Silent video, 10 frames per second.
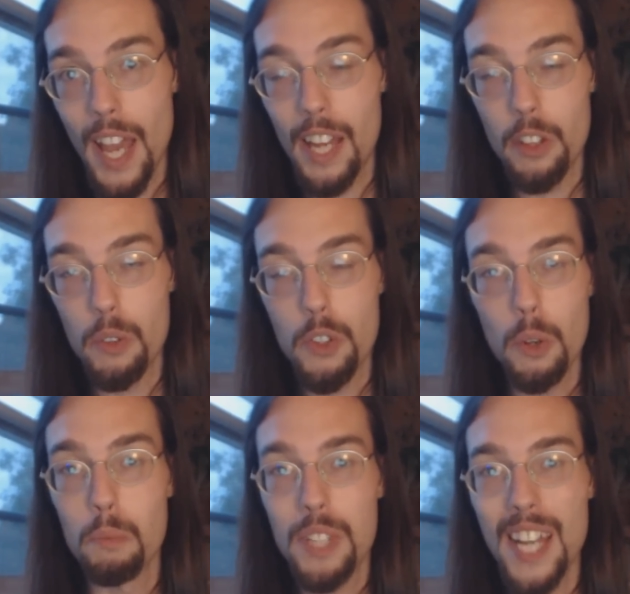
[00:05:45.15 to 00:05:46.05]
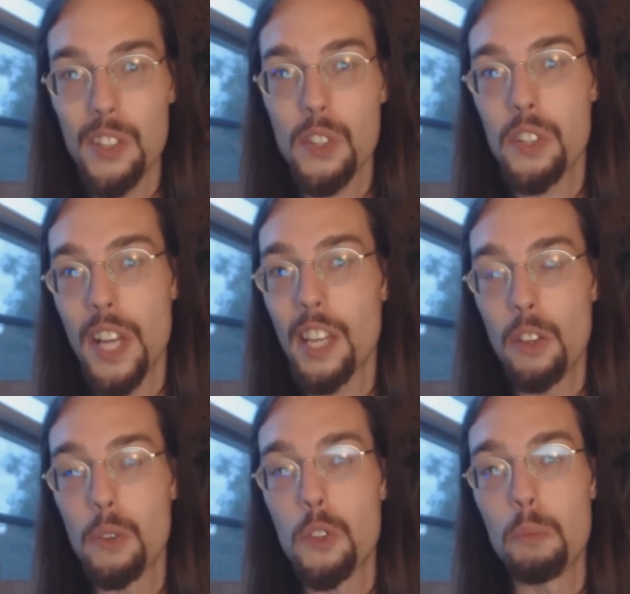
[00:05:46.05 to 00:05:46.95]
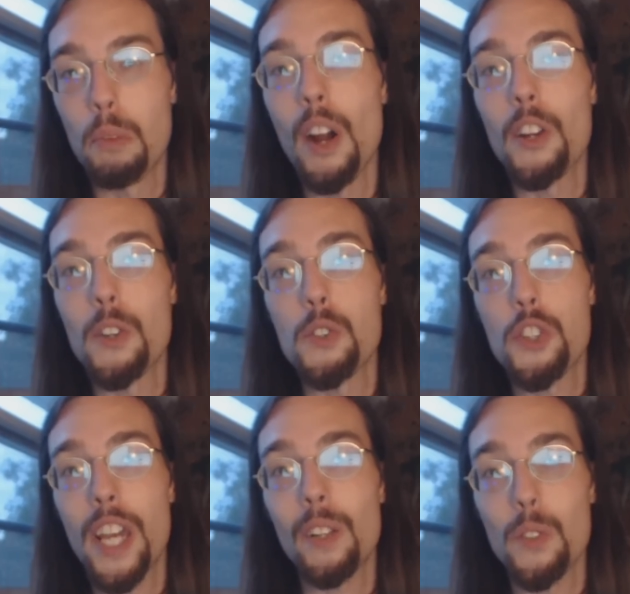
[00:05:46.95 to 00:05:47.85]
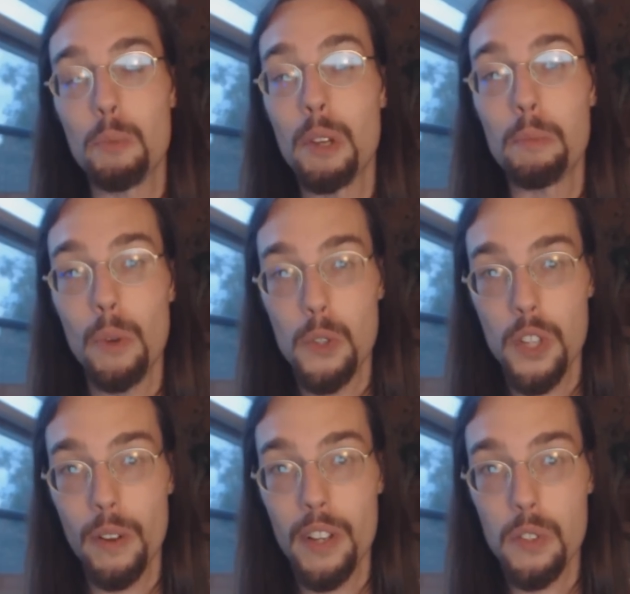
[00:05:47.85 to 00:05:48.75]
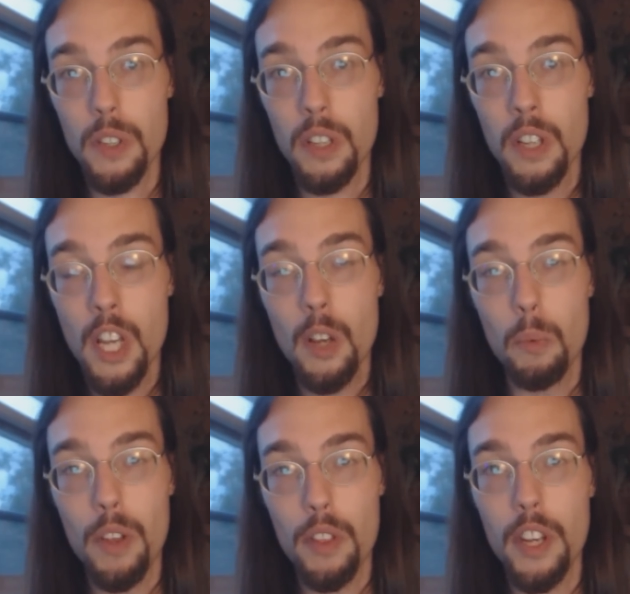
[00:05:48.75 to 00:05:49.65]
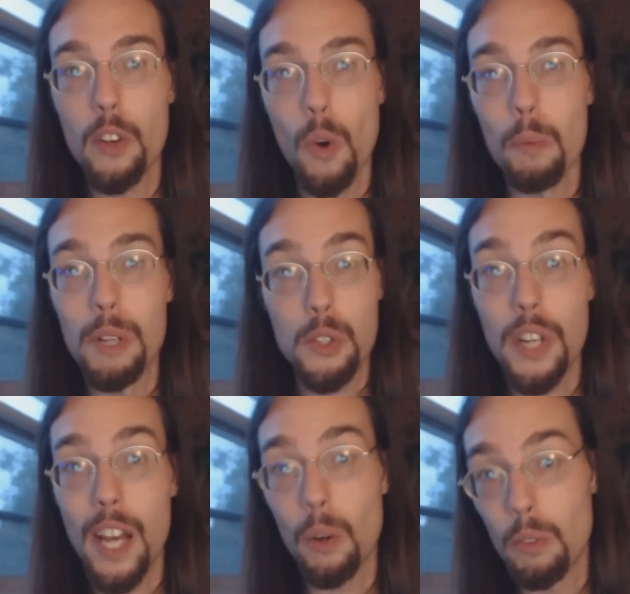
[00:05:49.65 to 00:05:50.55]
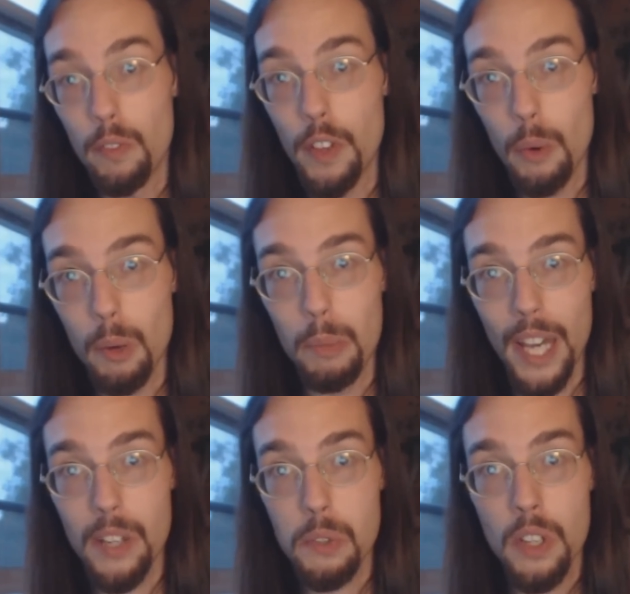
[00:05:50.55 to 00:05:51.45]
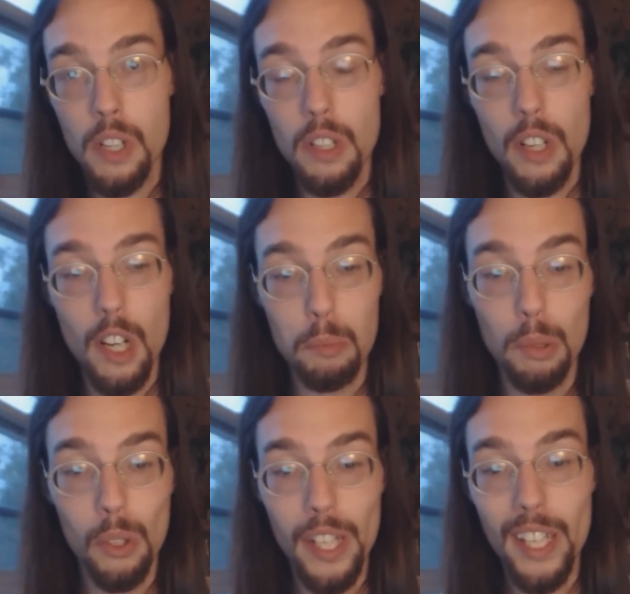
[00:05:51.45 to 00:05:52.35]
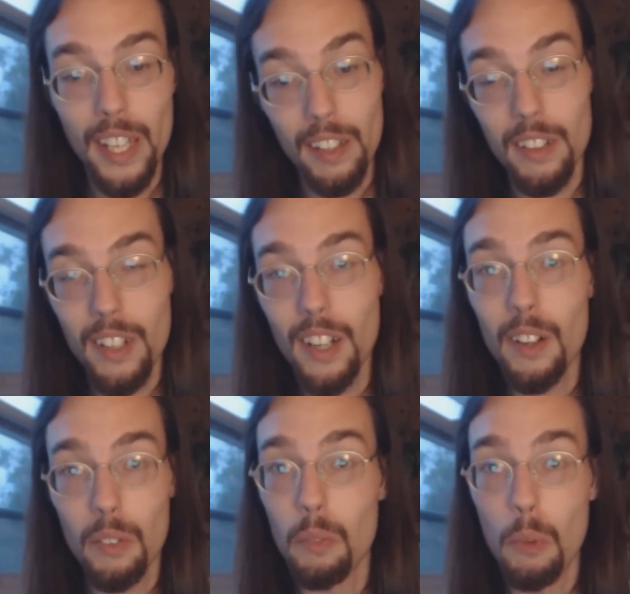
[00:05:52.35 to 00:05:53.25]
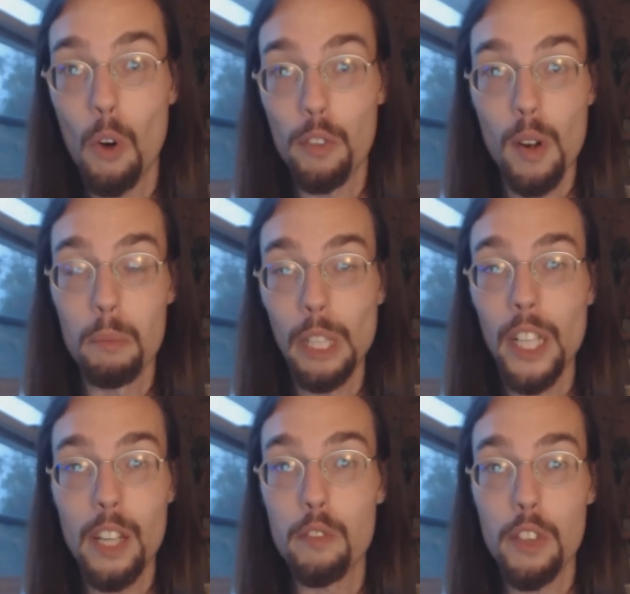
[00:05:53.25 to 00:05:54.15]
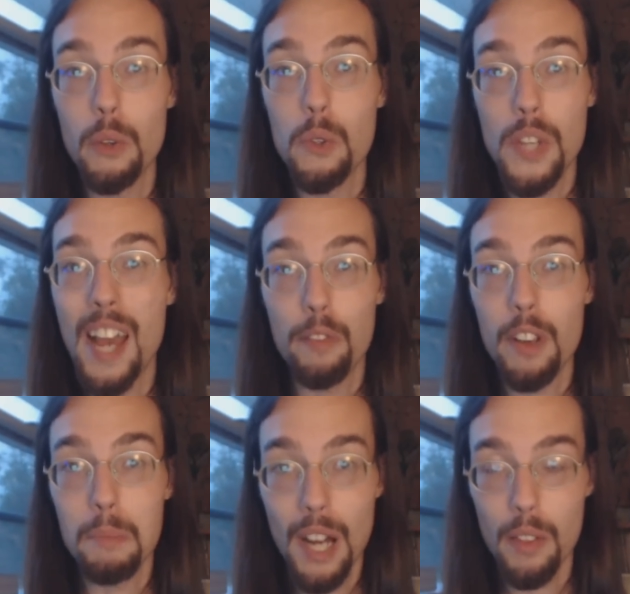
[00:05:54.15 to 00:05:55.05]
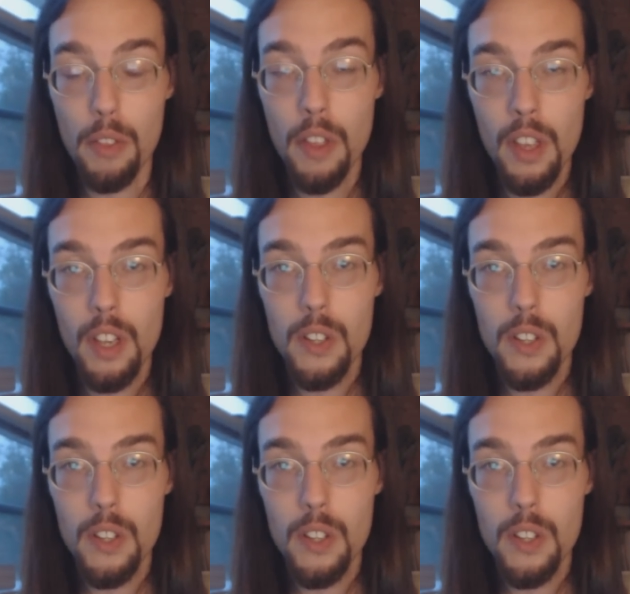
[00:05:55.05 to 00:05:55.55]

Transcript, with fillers: And YouTube tends to take YouTube partners' channels a bit more seriously, with an enormous now viewer base, uh, pulling in you know, over a million views every month.